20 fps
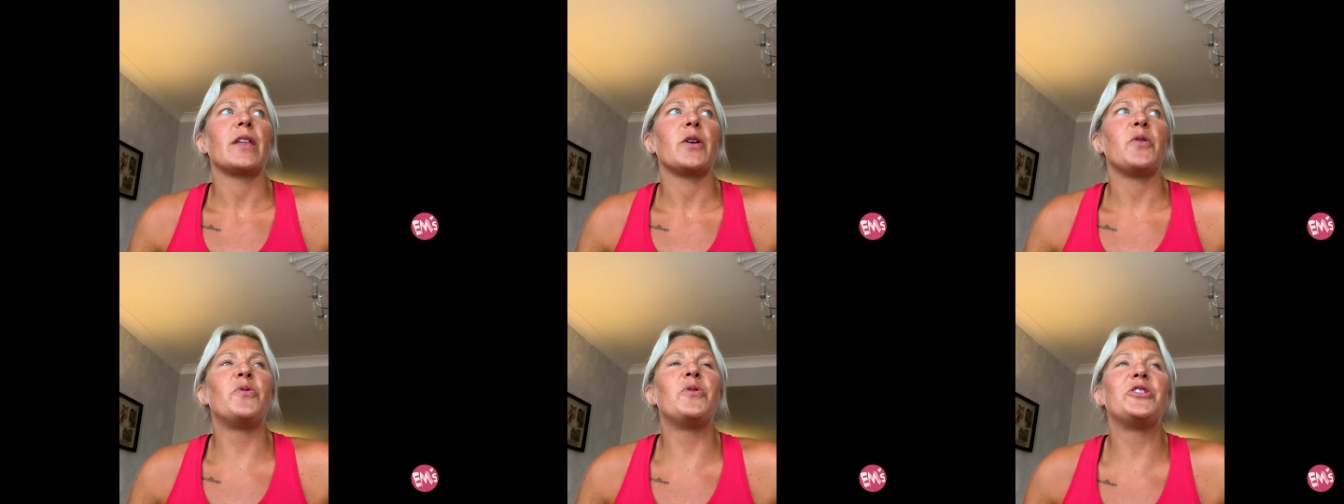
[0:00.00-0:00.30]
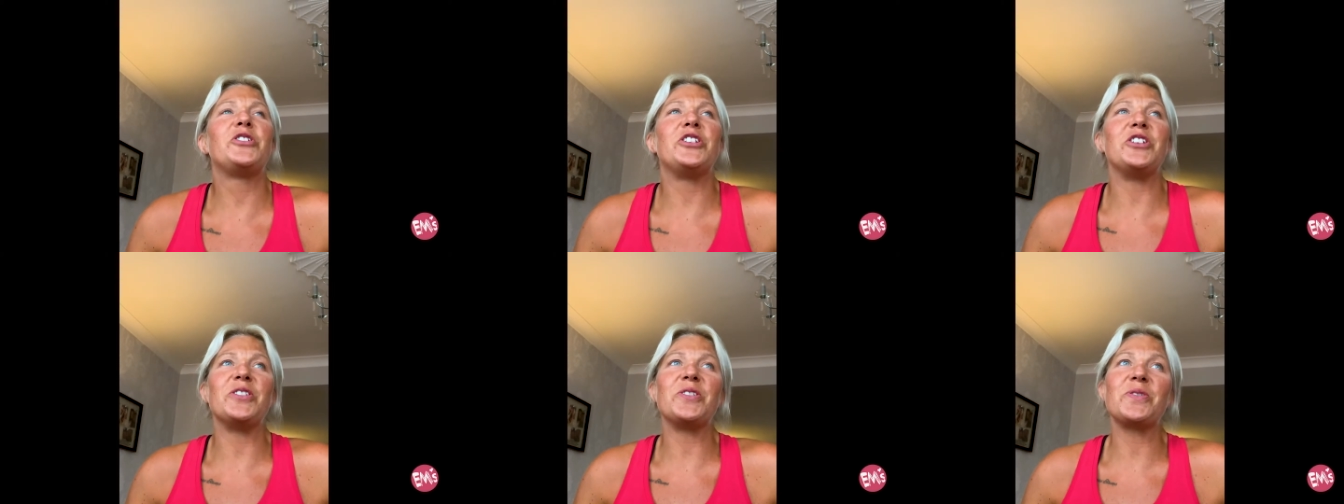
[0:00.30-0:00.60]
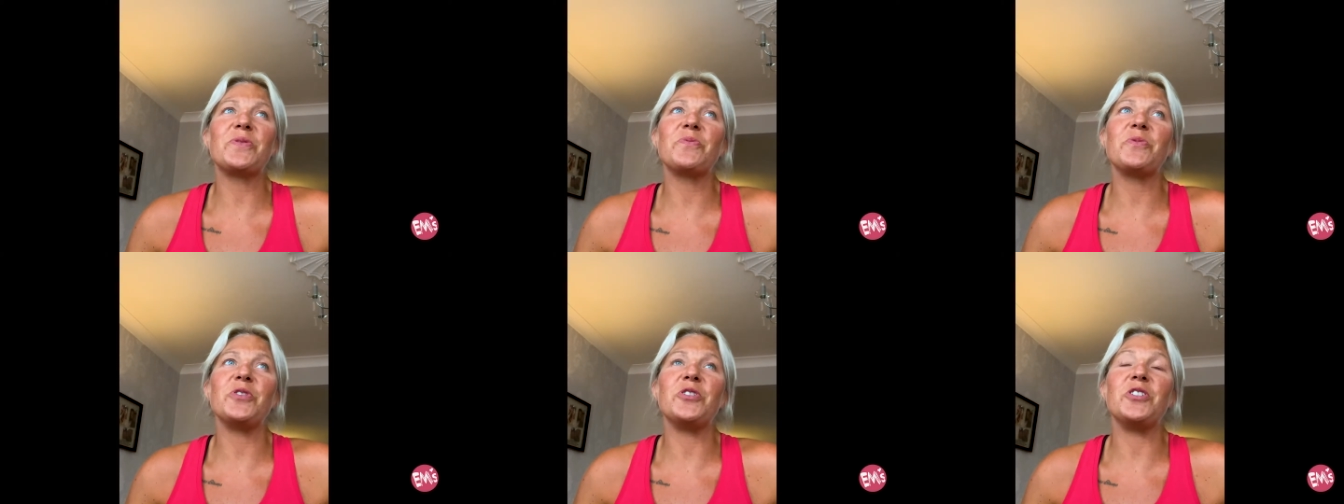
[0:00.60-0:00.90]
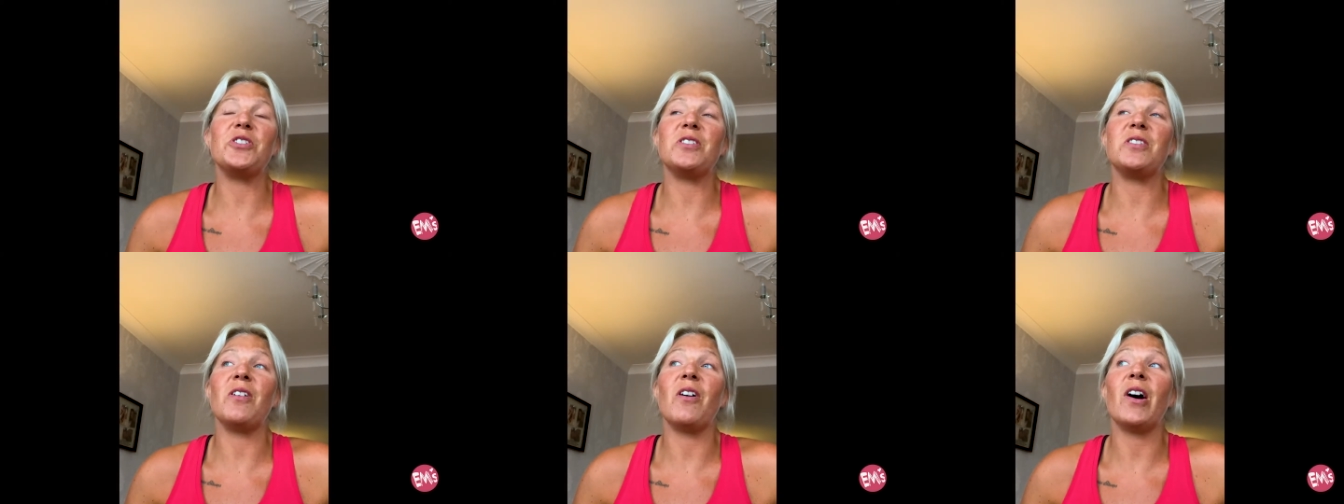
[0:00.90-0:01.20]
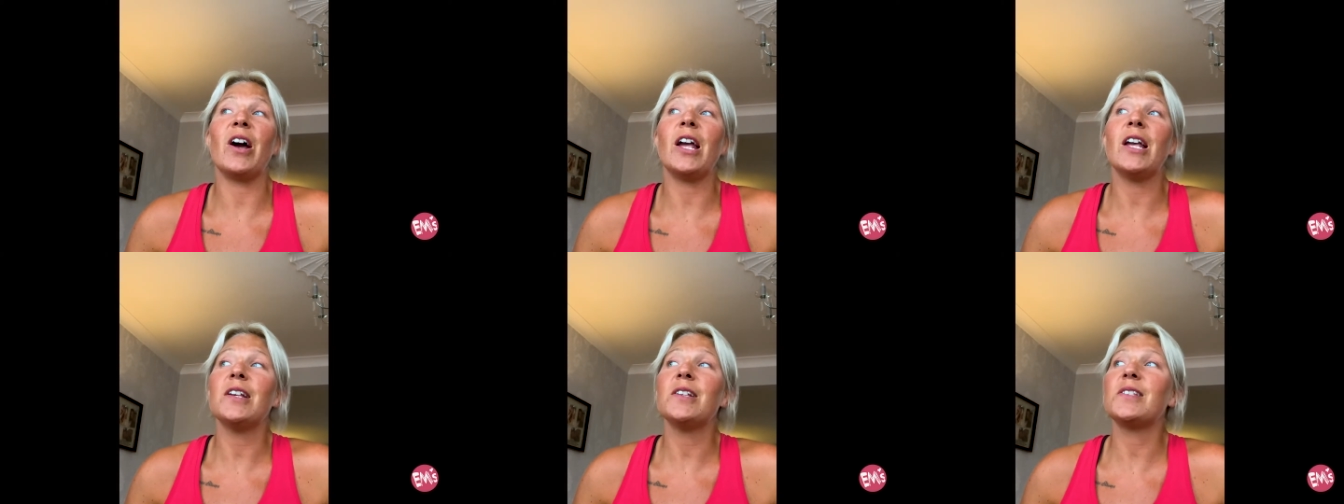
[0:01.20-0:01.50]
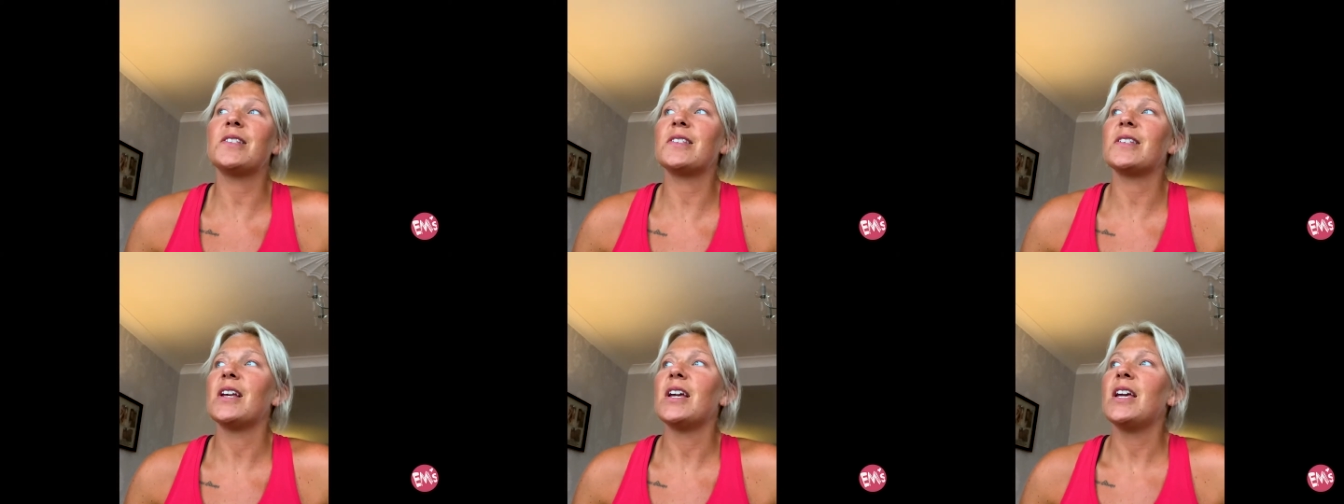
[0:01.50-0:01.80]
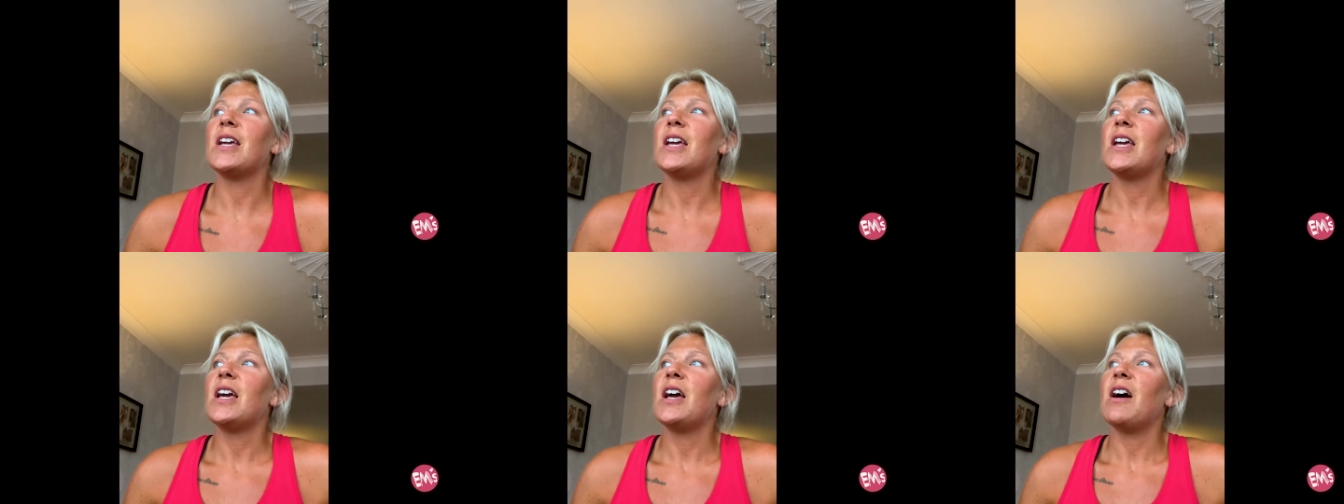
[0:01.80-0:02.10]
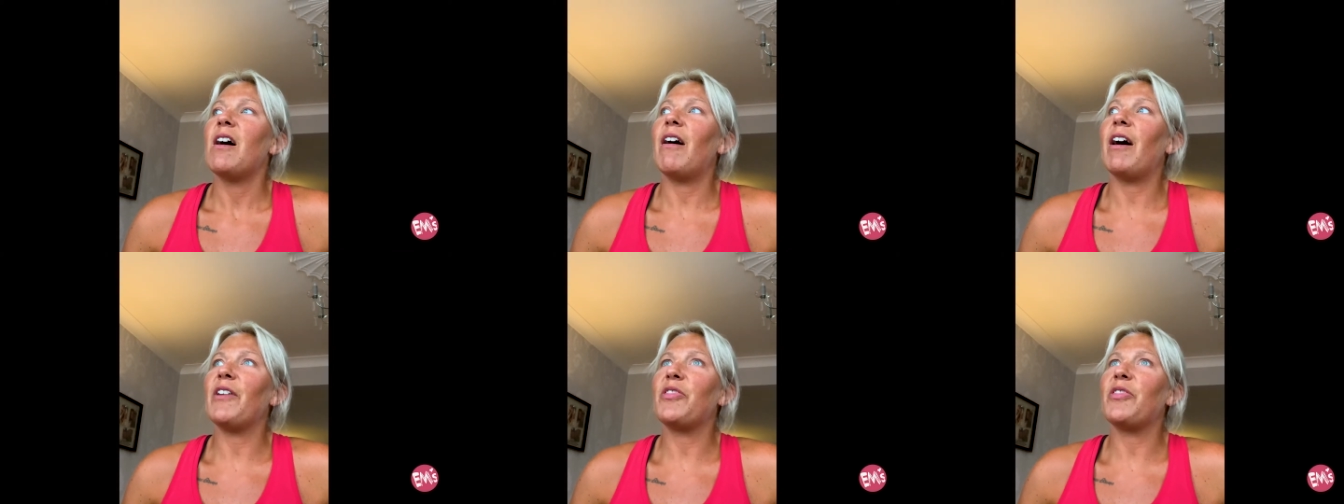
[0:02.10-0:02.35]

Which is nice. I